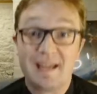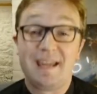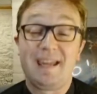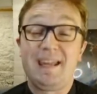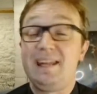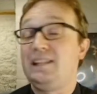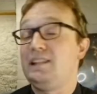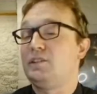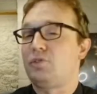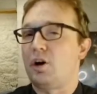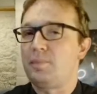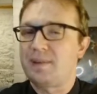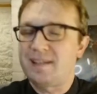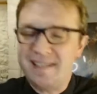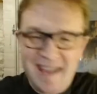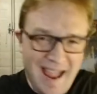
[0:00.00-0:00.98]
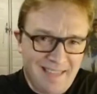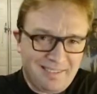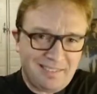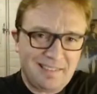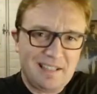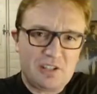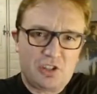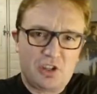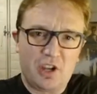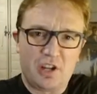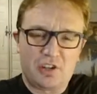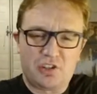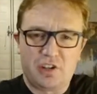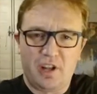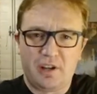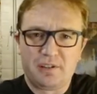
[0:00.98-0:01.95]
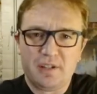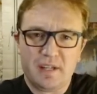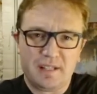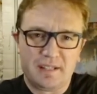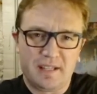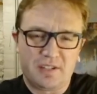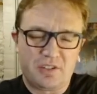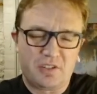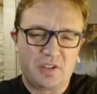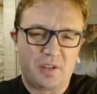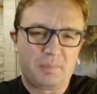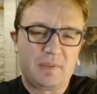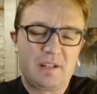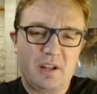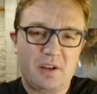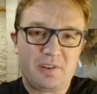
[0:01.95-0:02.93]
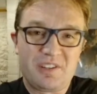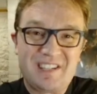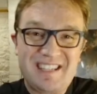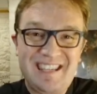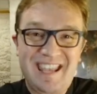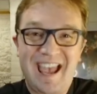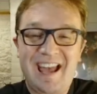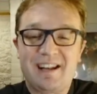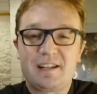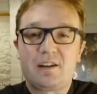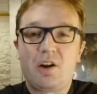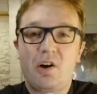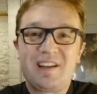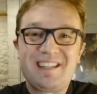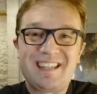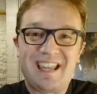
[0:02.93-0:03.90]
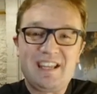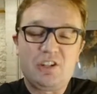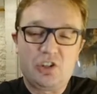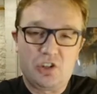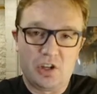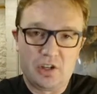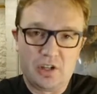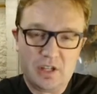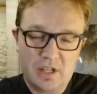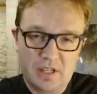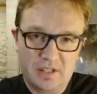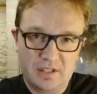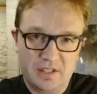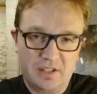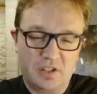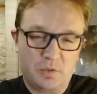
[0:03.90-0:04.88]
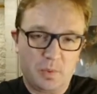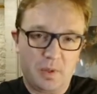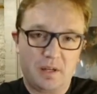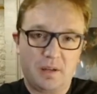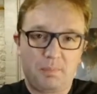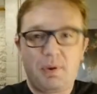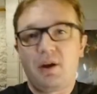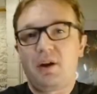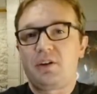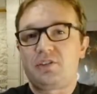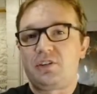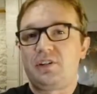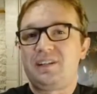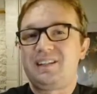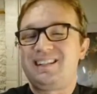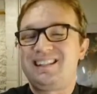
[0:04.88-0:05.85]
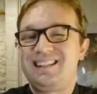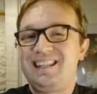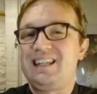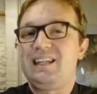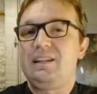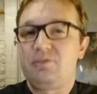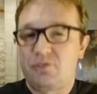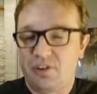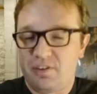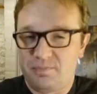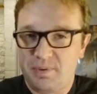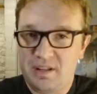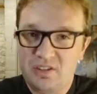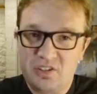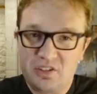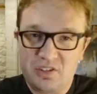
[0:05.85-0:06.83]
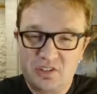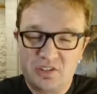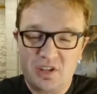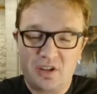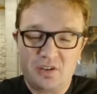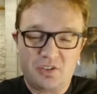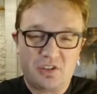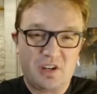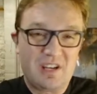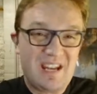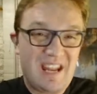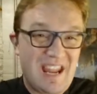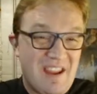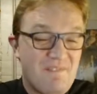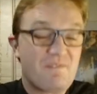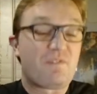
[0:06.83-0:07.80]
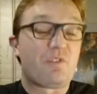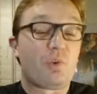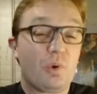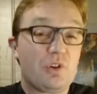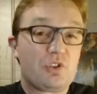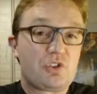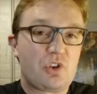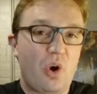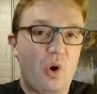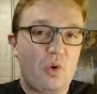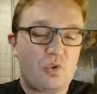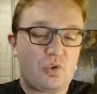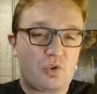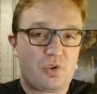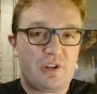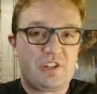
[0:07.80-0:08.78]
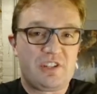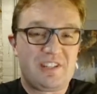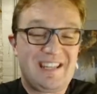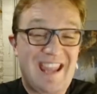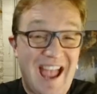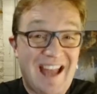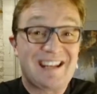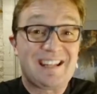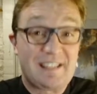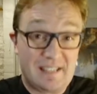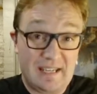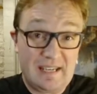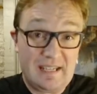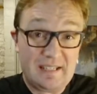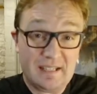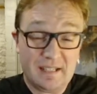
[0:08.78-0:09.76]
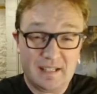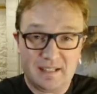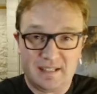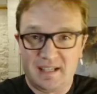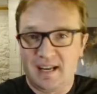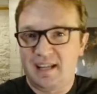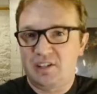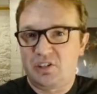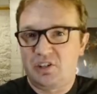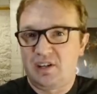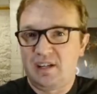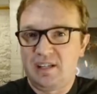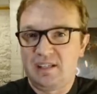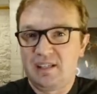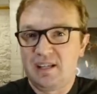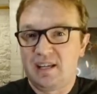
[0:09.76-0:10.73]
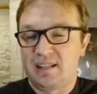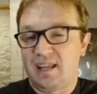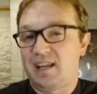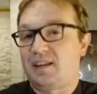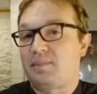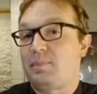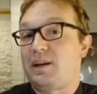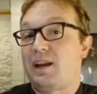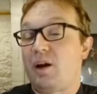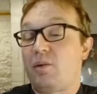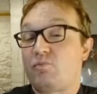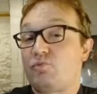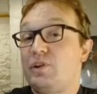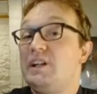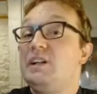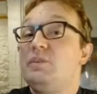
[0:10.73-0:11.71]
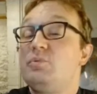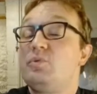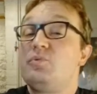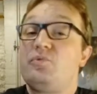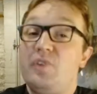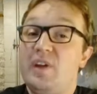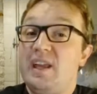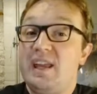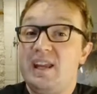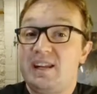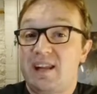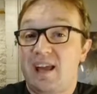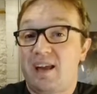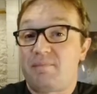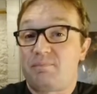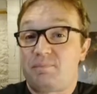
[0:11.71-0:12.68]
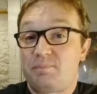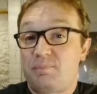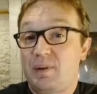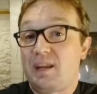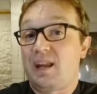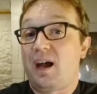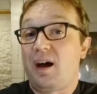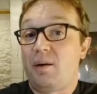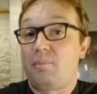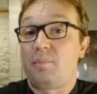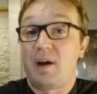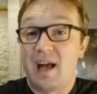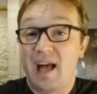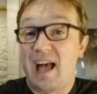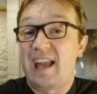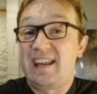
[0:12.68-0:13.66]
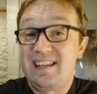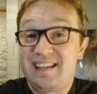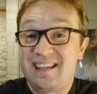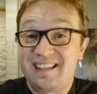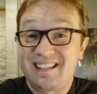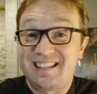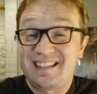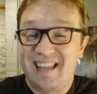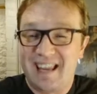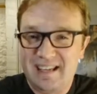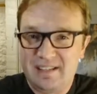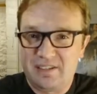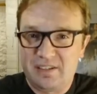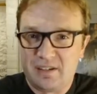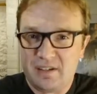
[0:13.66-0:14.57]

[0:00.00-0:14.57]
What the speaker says: In the Roman Catholic Church, though, there's something known as canonization. This is when a person is deemed to have been such an influence on Christianity that actually they can become really revered and become a saint.